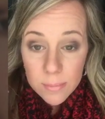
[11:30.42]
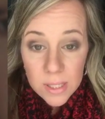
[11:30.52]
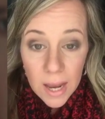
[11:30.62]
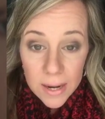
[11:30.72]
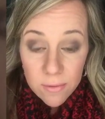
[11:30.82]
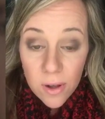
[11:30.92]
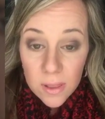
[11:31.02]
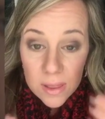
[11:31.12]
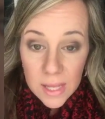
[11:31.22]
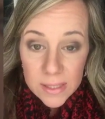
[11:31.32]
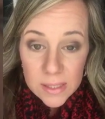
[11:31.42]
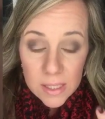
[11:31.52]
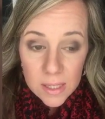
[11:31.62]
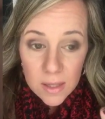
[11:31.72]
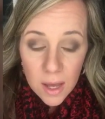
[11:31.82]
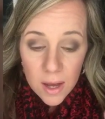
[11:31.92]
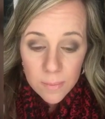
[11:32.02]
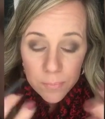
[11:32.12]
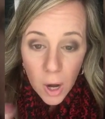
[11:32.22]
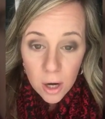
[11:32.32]
to kind of lessen
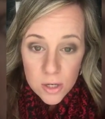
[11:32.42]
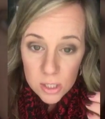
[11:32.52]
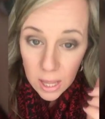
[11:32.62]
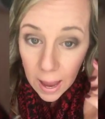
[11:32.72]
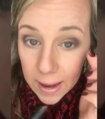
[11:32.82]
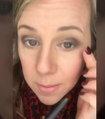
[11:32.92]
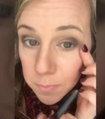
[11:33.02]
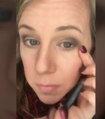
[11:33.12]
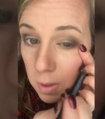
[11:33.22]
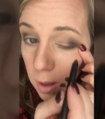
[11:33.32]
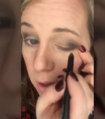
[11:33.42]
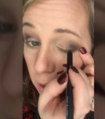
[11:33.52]
the harsh line.